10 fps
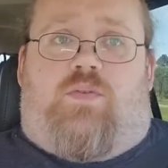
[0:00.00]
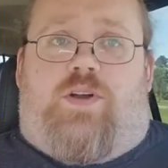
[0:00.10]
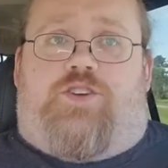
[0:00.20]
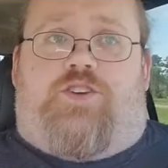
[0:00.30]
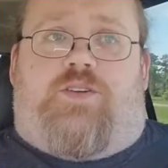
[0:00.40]

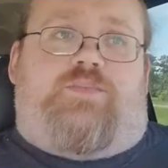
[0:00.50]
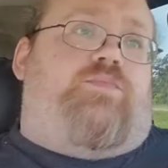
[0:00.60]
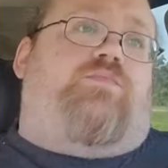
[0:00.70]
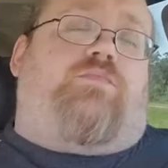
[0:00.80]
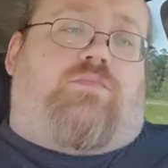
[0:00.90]
which
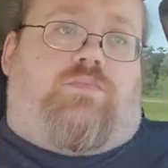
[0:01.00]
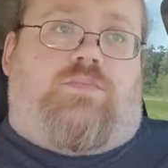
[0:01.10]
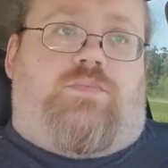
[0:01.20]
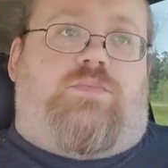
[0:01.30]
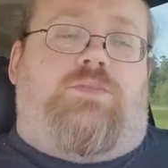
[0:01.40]

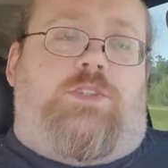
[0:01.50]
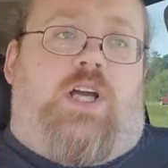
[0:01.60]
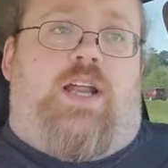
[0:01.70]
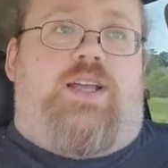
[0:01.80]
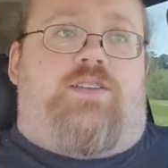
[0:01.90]

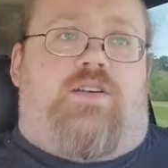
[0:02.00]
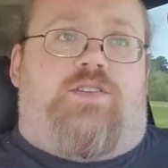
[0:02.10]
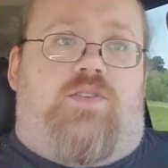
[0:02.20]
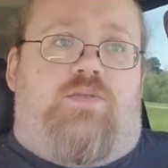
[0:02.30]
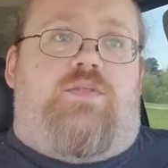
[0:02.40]
honey is
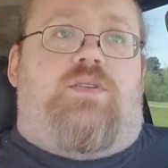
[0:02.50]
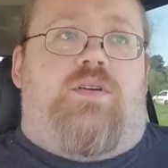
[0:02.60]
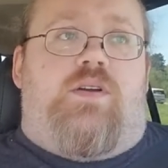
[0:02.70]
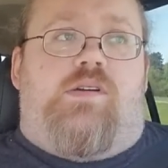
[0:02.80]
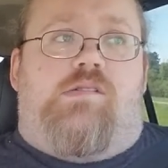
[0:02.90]
also
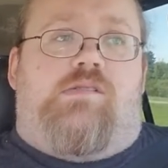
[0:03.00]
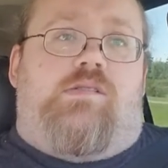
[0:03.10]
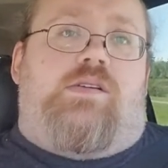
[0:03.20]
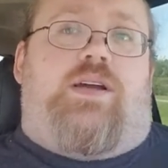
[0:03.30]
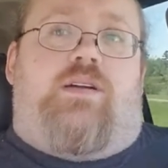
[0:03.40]

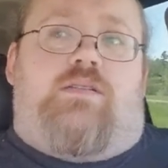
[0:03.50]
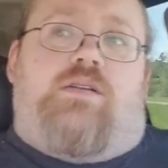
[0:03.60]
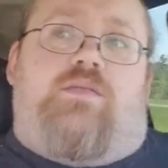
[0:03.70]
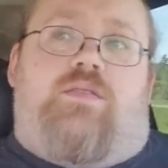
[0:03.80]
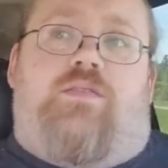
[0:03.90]

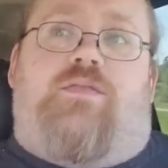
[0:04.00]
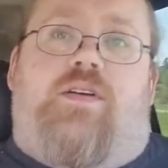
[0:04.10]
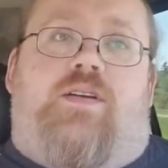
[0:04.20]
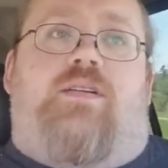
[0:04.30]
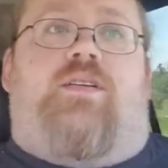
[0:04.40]
wonder if
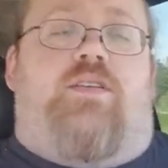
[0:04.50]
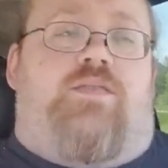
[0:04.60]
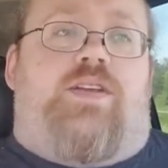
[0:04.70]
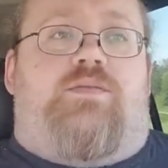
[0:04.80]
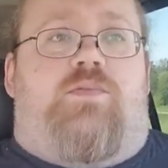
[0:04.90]
they
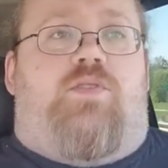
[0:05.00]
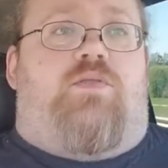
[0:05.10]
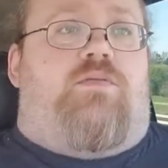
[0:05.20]
made some local